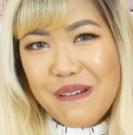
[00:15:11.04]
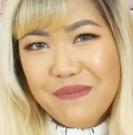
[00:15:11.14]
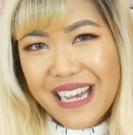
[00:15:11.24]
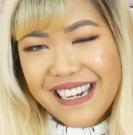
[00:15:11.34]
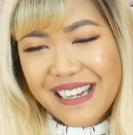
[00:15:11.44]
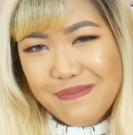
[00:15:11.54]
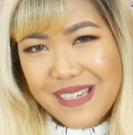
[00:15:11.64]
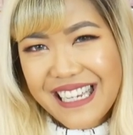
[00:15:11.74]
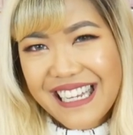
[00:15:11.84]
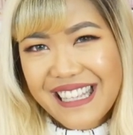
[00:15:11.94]
but on
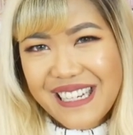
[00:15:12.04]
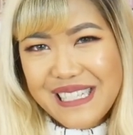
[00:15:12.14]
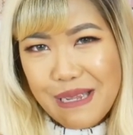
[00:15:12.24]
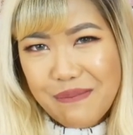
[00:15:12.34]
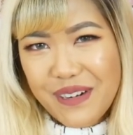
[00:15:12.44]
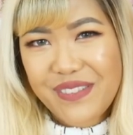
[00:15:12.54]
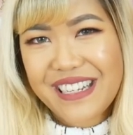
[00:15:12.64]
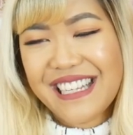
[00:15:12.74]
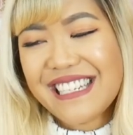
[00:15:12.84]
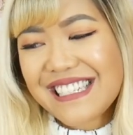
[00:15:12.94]
me it looks like
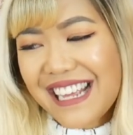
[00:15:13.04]
perfectly